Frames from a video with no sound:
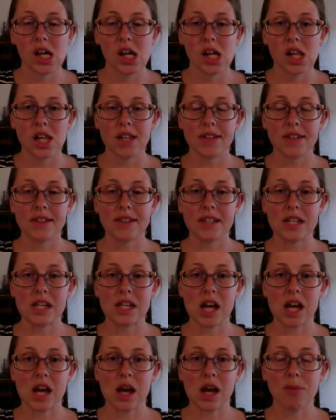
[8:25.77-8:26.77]
let's
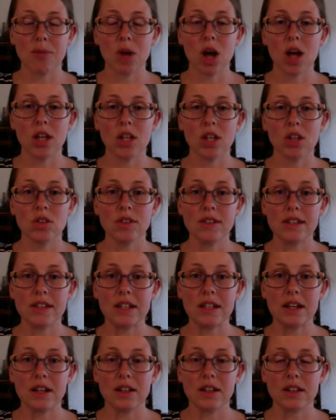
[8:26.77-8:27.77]
see, I'm not using
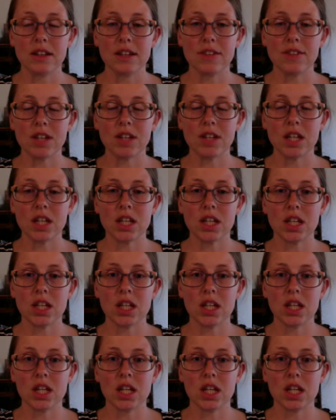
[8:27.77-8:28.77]
Young
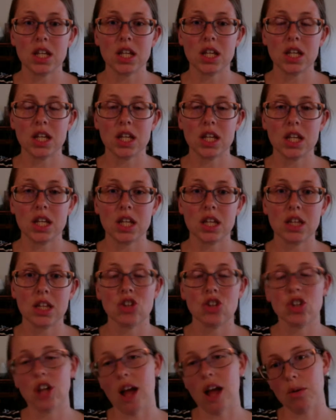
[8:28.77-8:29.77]
Living in the
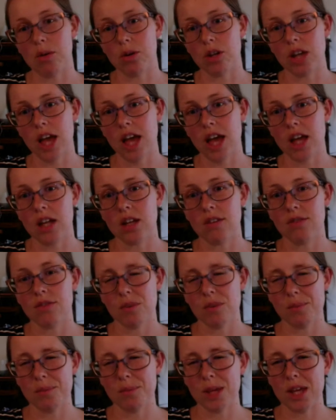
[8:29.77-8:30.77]
shower yet
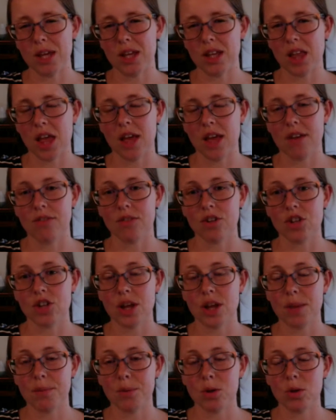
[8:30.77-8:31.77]
for me, like for
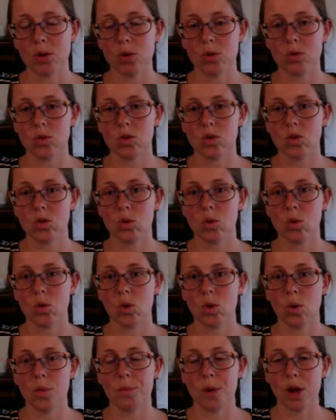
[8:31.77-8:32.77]
shampoos
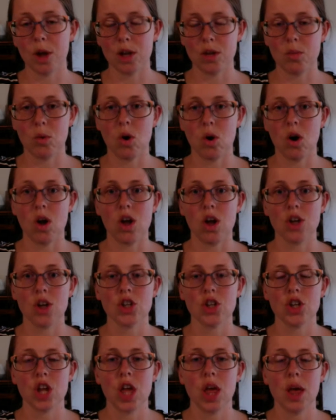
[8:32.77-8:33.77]
or body
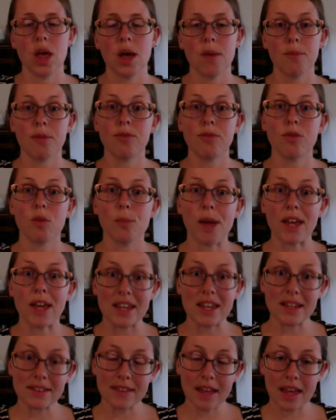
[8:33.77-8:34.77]
wash, but for my
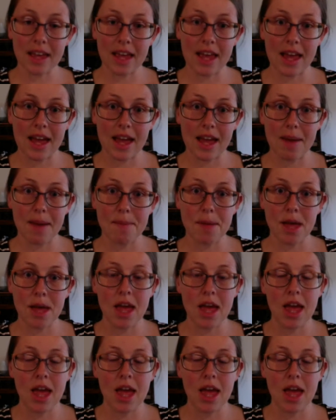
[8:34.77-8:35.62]
kids I am,